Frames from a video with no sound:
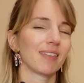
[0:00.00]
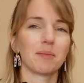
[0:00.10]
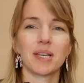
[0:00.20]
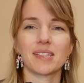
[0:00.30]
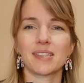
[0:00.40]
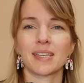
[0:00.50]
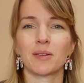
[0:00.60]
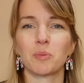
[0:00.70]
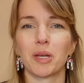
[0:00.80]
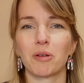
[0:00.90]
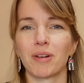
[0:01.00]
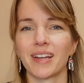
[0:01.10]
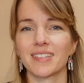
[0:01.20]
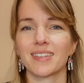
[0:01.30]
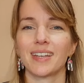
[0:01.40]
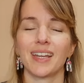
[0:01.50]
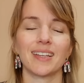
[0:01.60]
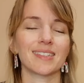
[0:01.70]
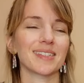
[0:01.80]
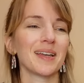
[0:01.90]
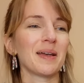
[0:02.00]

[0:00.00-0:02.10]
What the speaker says: That makes it sound a bit grander than it is,